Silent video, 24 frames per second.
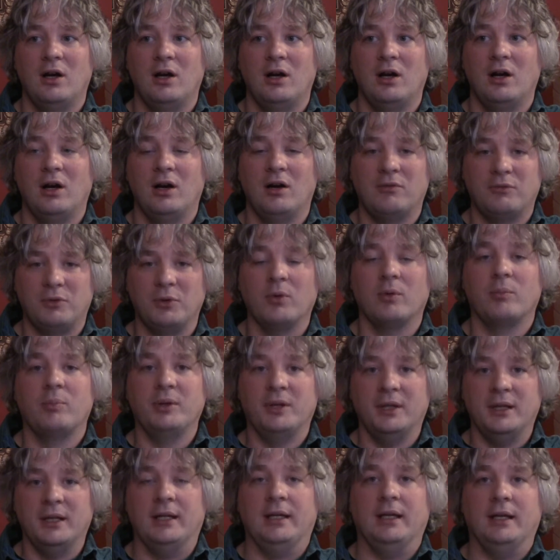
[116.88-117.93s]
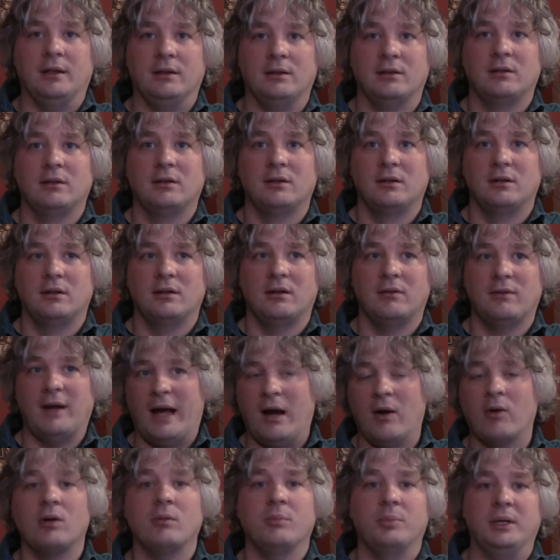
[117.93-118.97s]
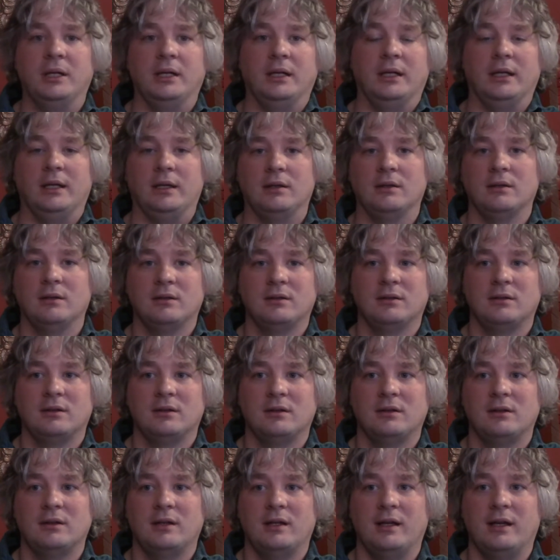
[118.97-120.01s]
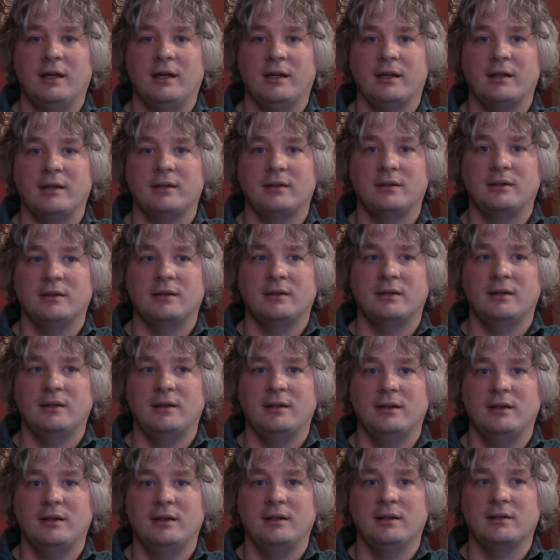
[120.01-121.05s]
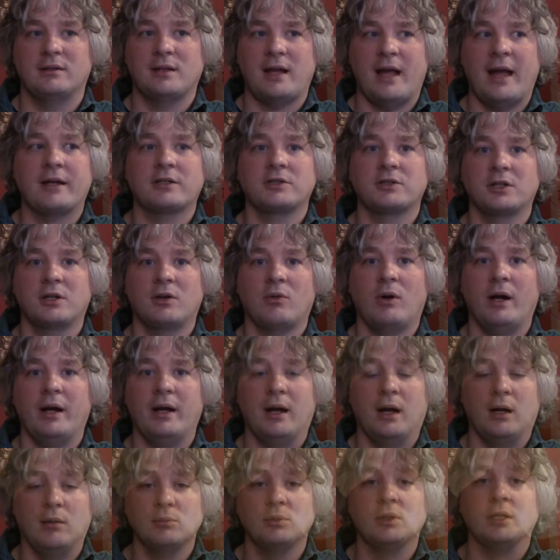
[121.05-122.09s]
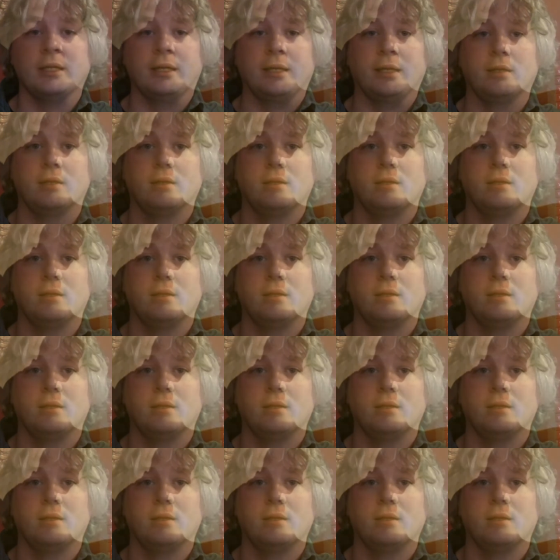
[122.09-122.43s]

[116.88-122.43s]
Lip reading: of your being, of our being. And it's actually quite humbling